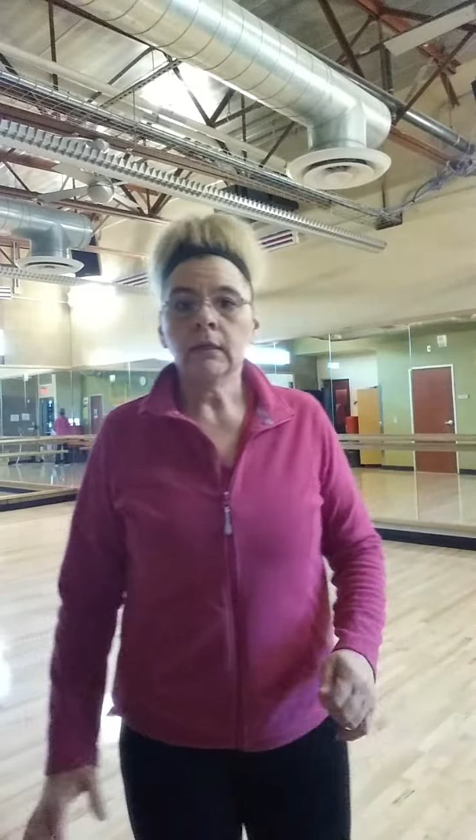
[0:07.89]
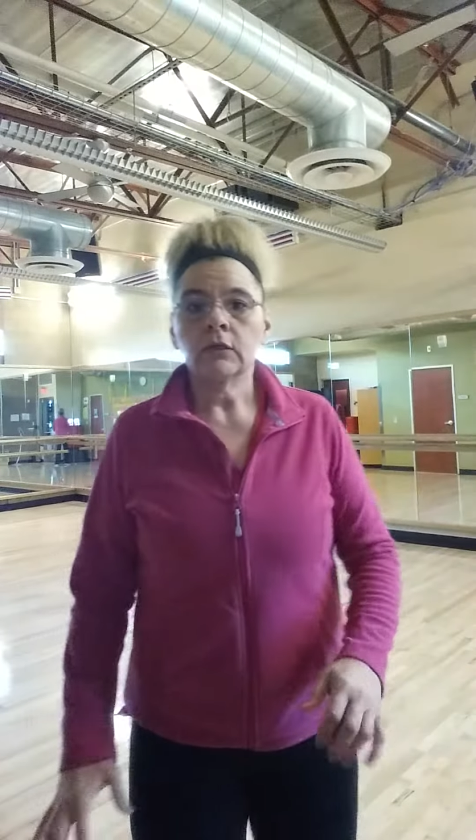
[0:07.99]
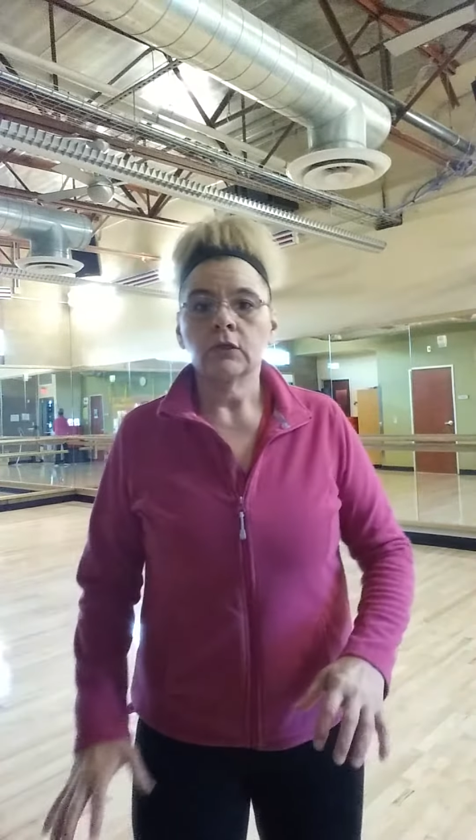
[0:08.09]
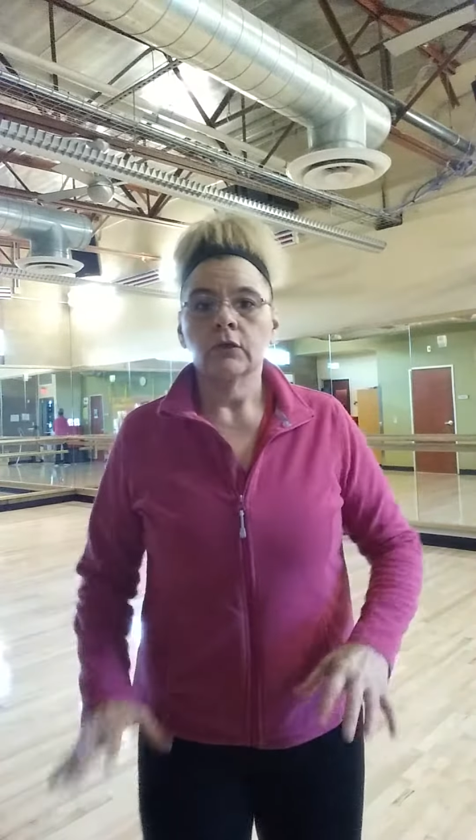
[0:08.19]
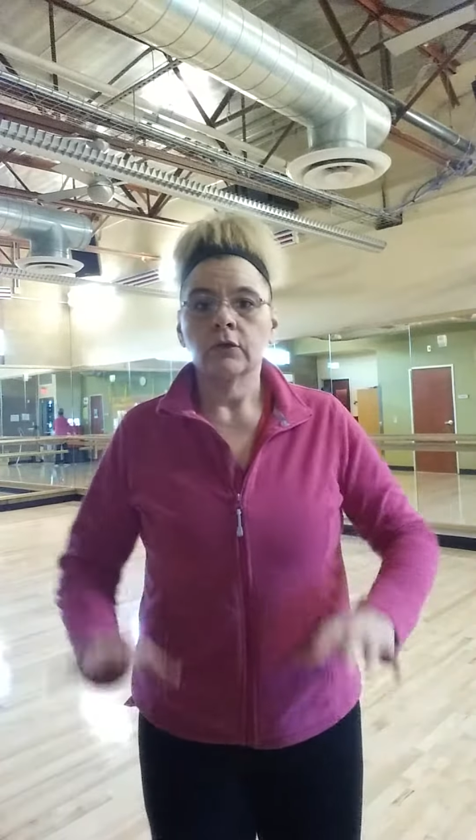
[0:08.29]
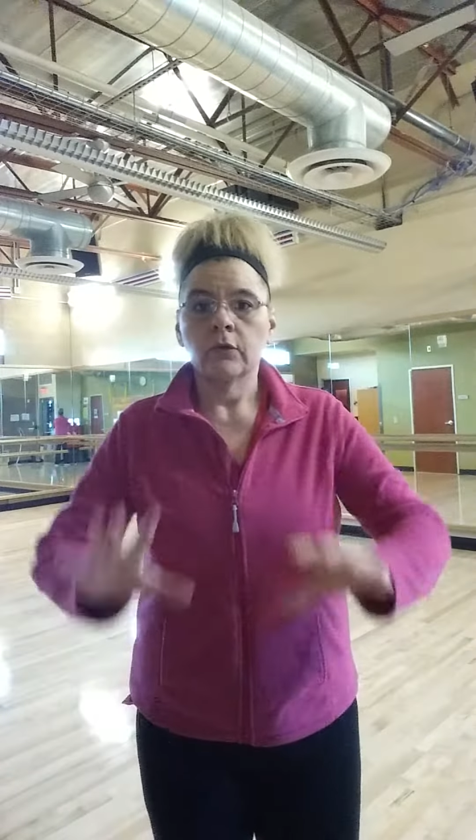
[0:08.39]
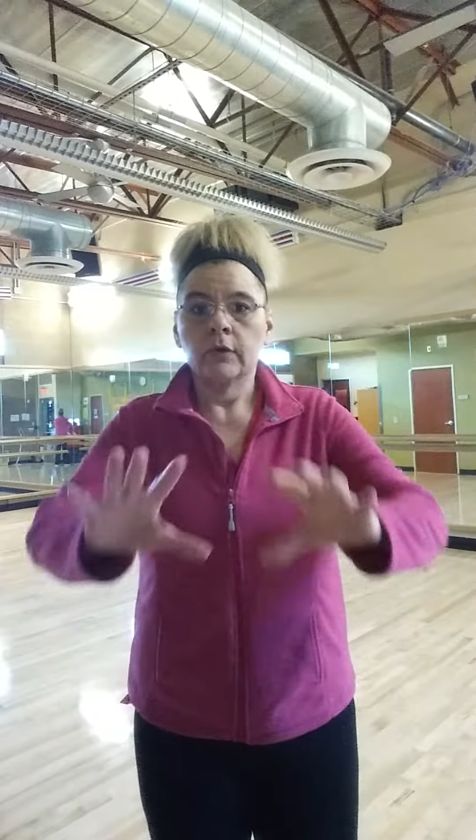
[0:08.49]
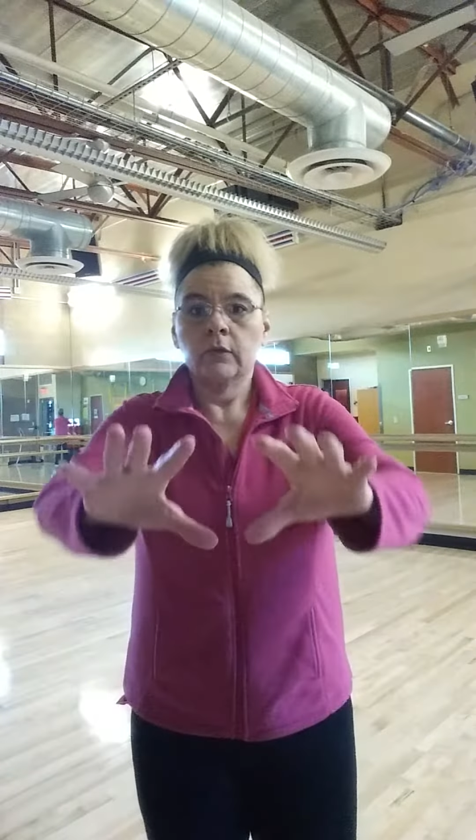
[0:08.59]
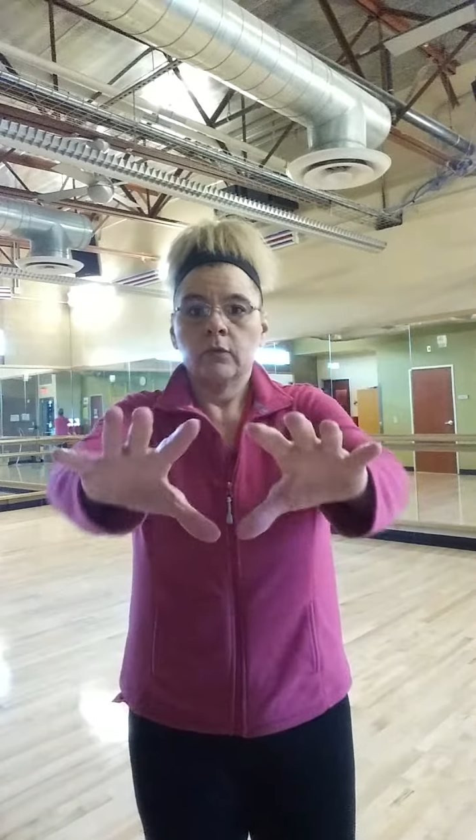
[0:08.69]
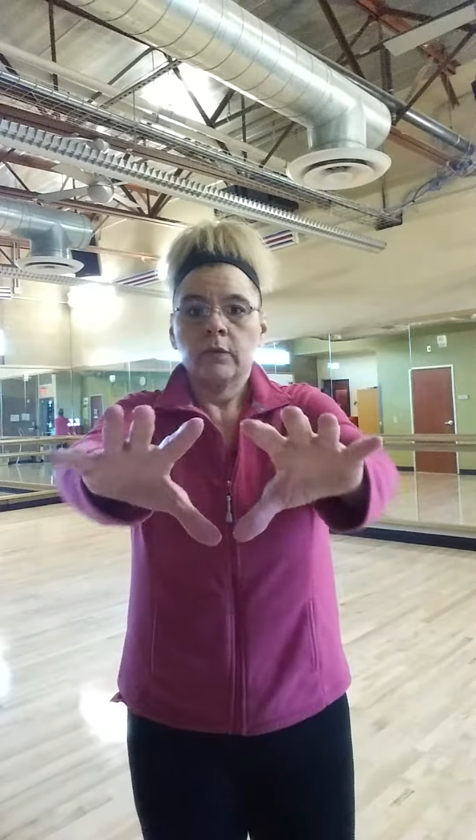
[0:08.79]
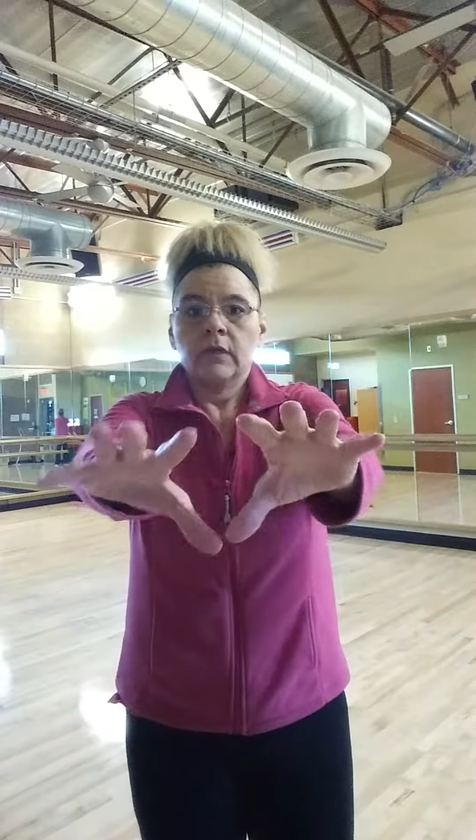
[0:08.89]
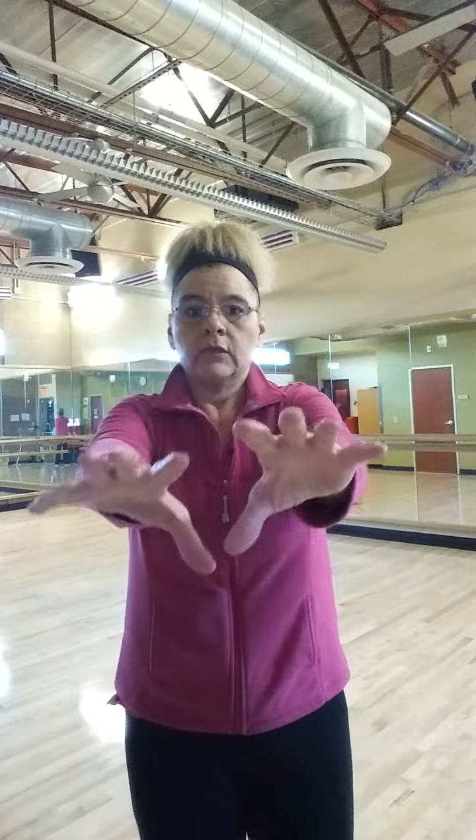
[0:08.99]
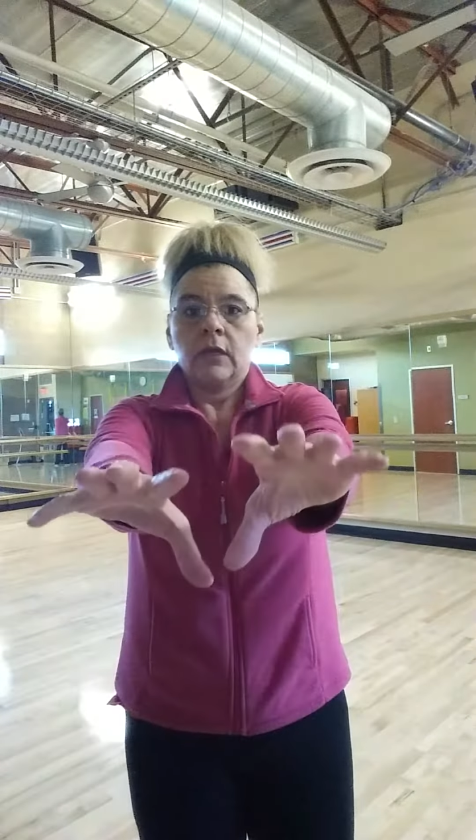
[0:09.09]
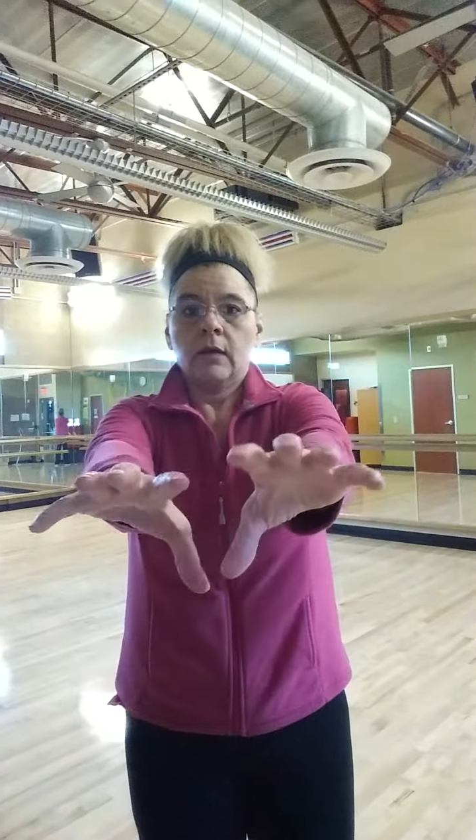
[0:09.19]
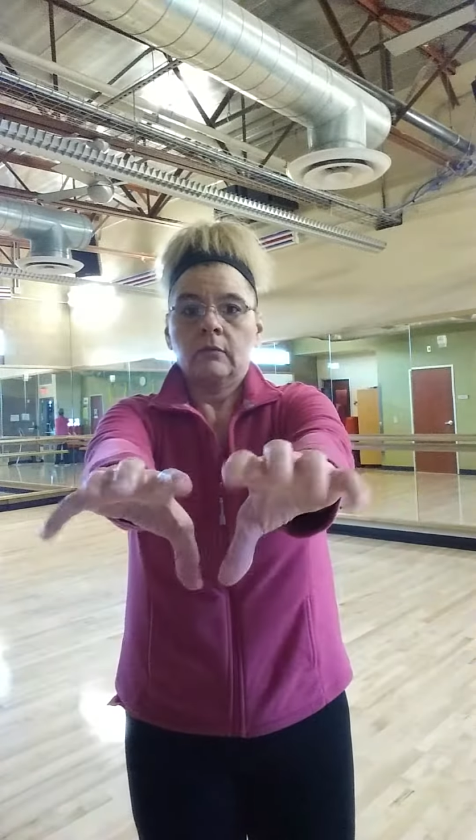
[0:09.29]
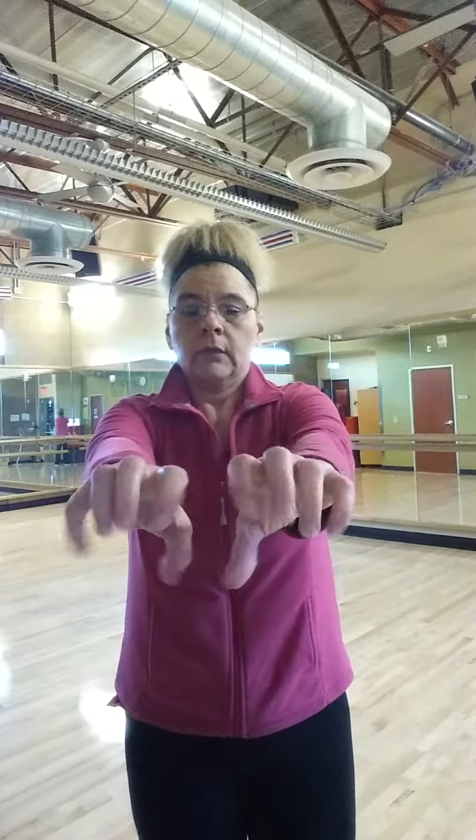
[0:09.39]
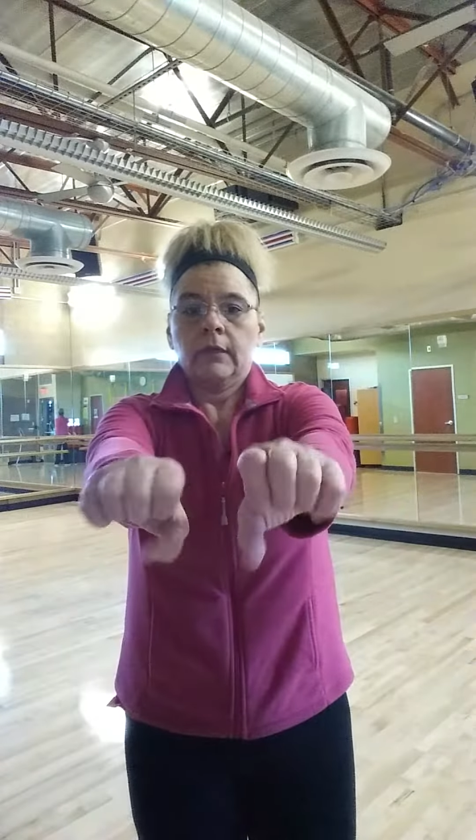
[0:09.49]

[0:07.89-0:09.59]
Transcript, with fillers: So you're going to reach out